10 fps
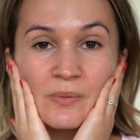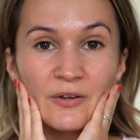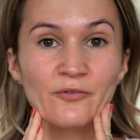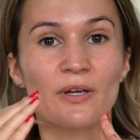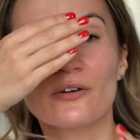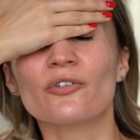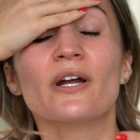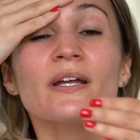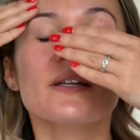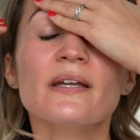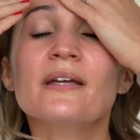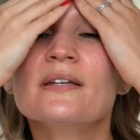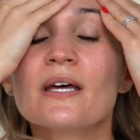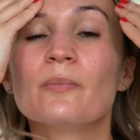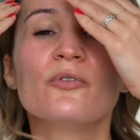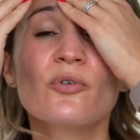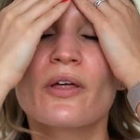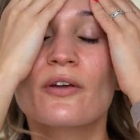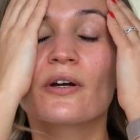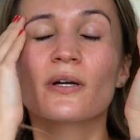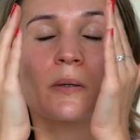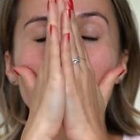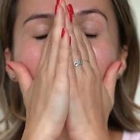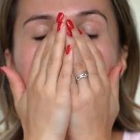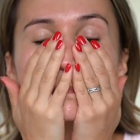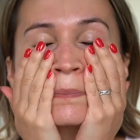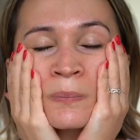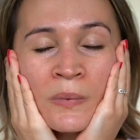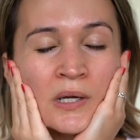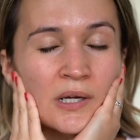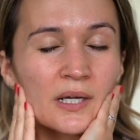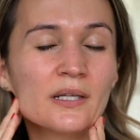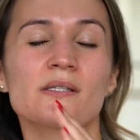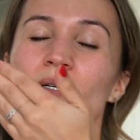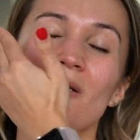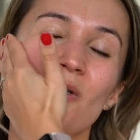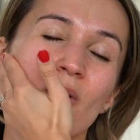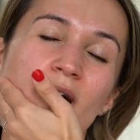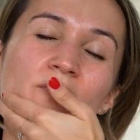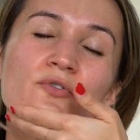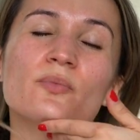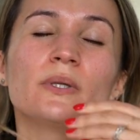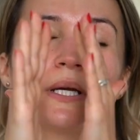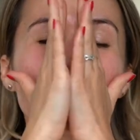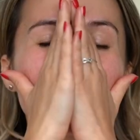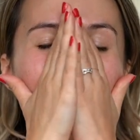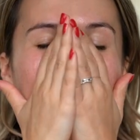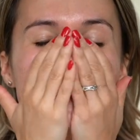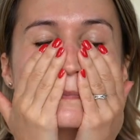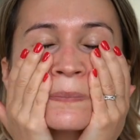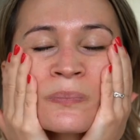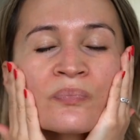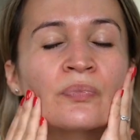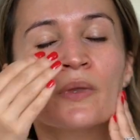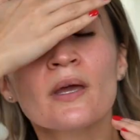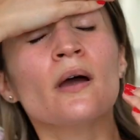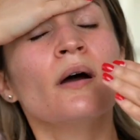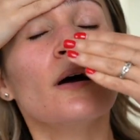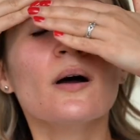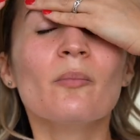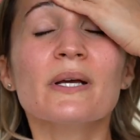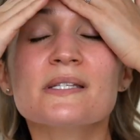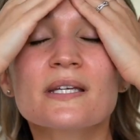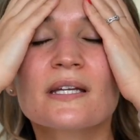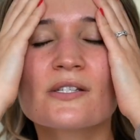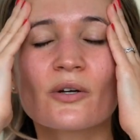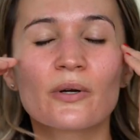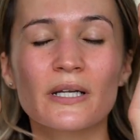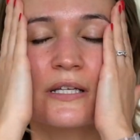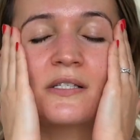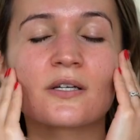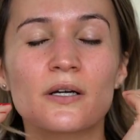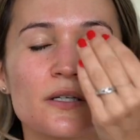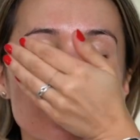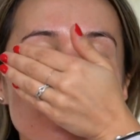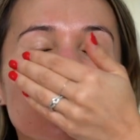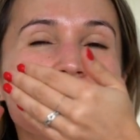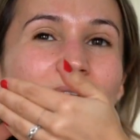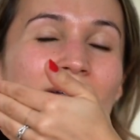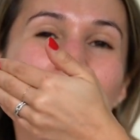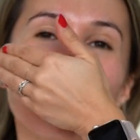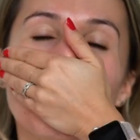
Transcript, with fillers: my favorite type of weather. It's not too uncomfortably hot. My skin is already starting to be